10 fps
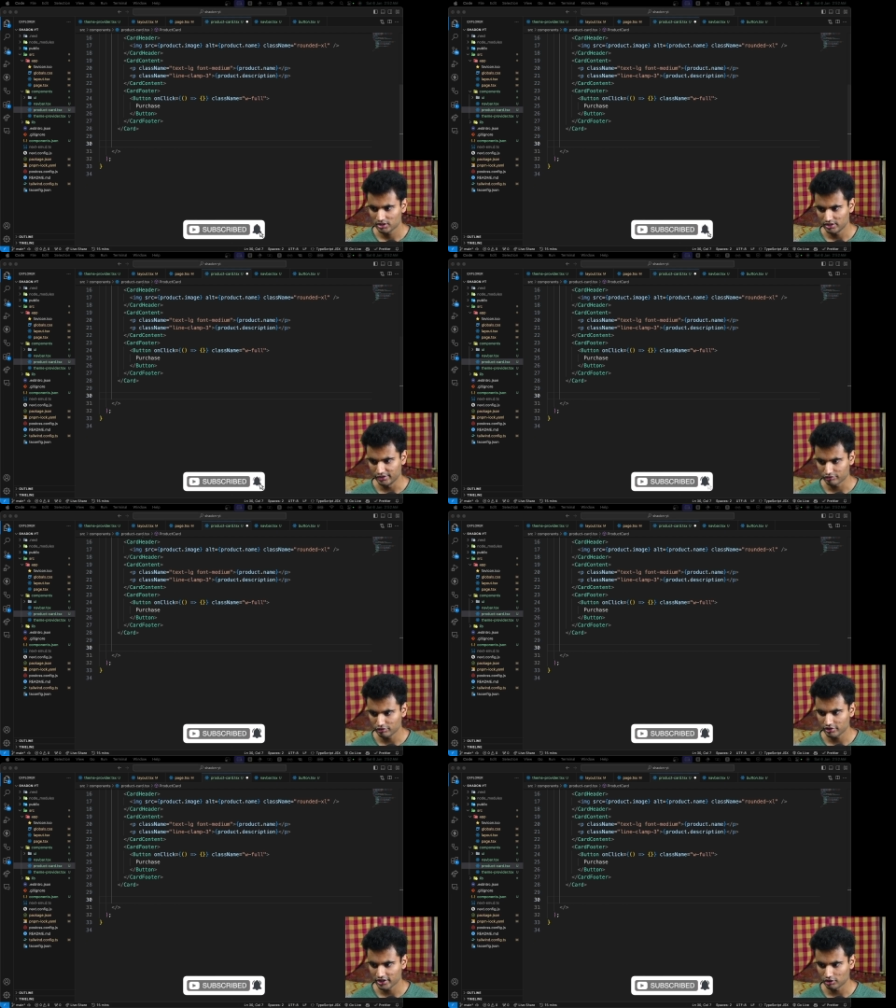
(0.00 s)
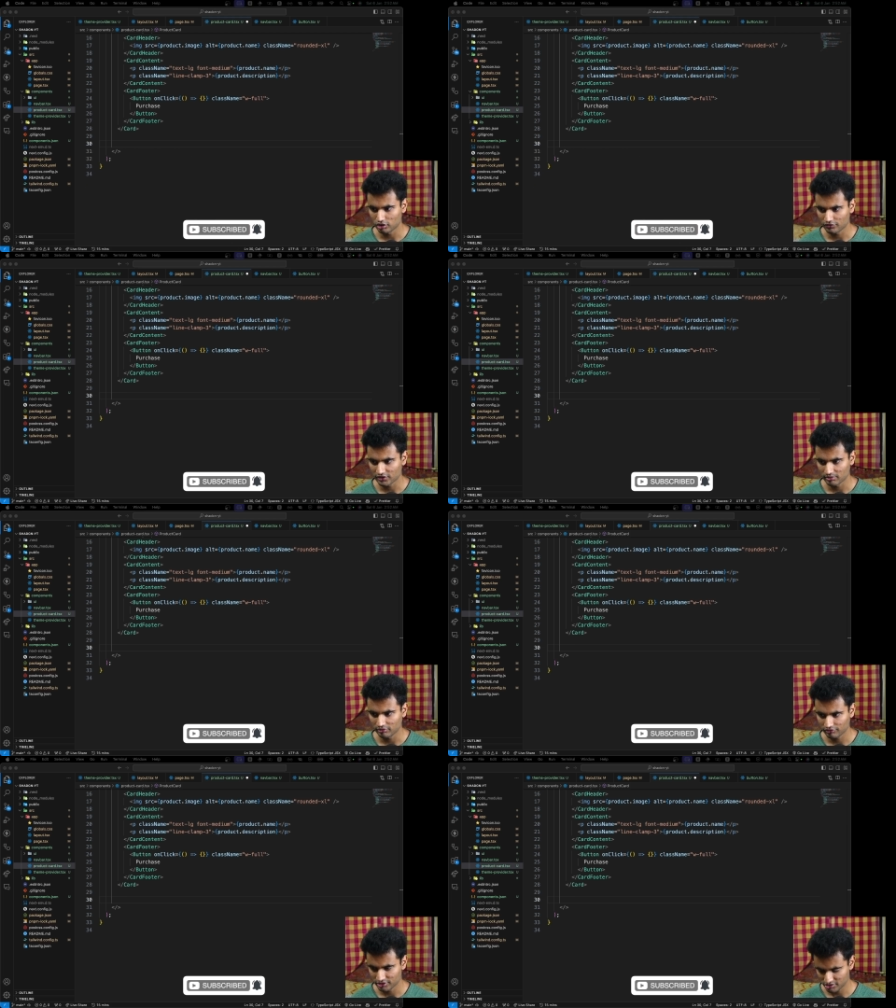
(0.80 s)
it's going to take a lot of time
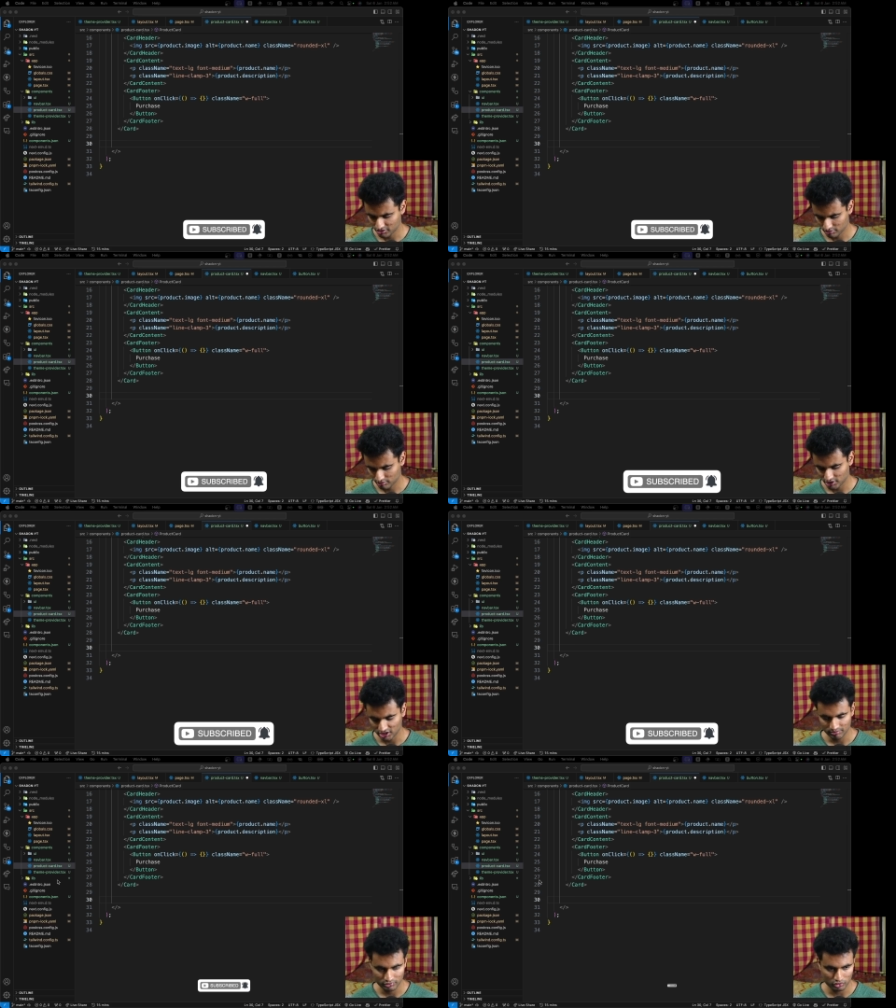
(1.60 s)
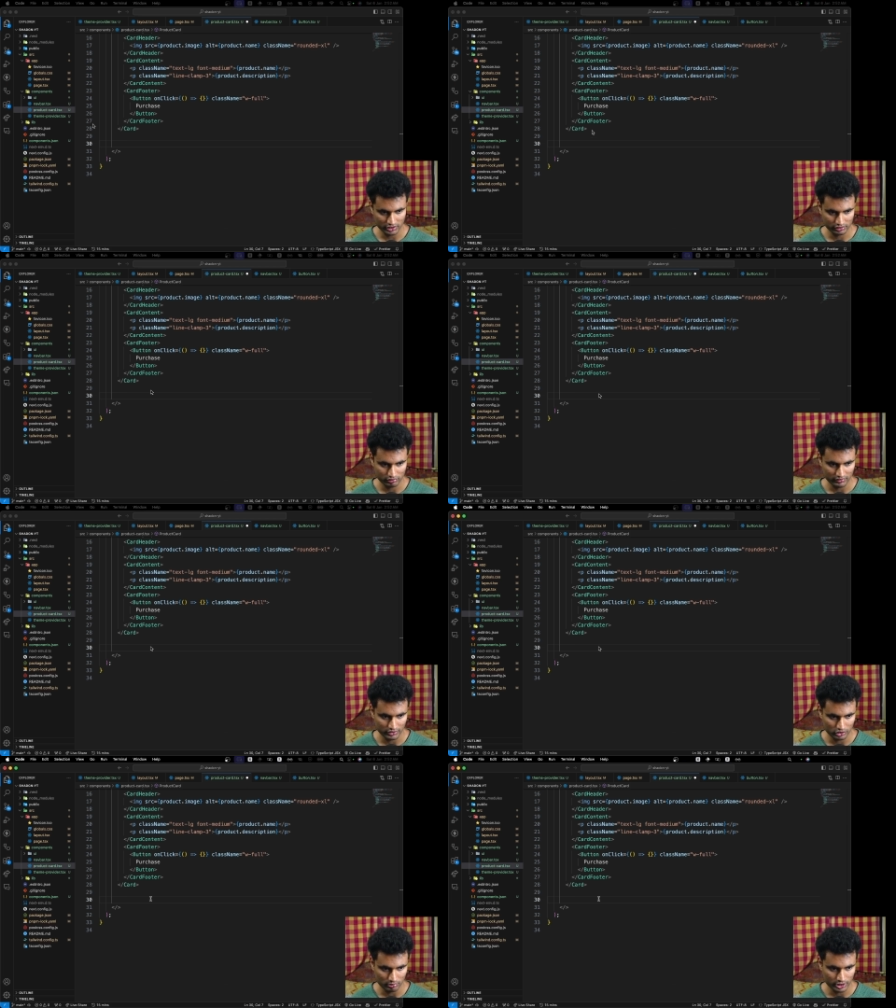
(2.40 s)
if we just keep going through every
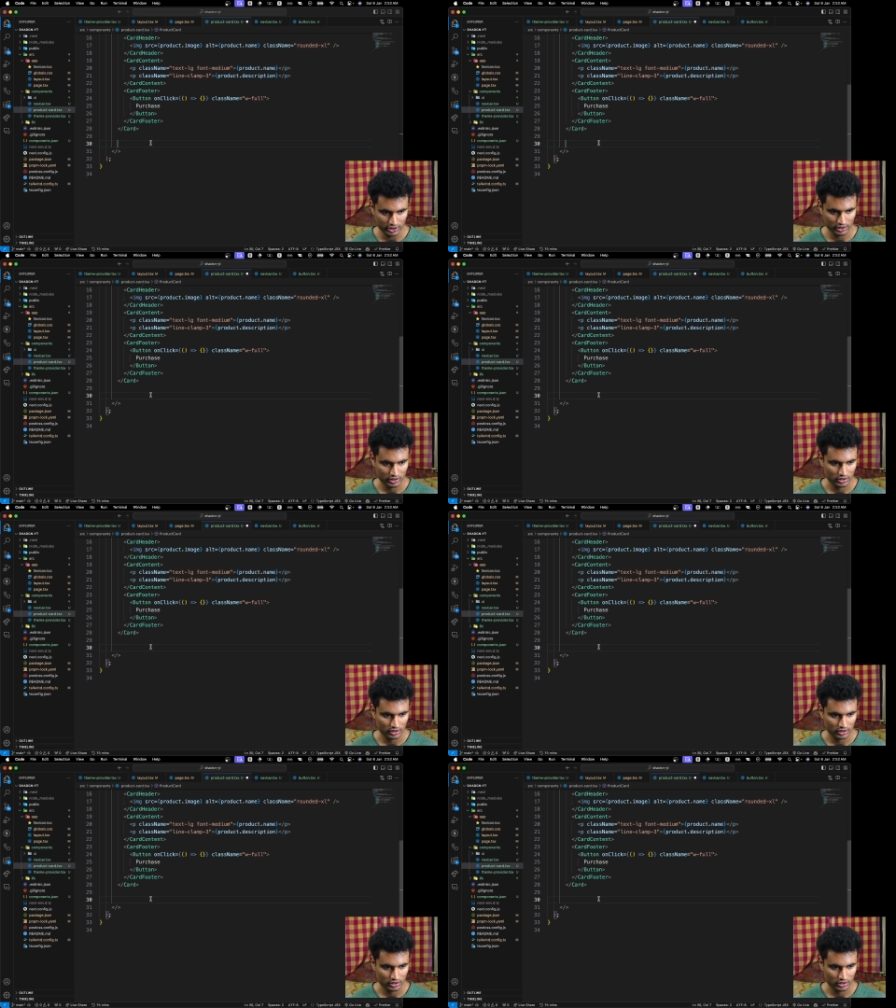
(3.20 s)
component.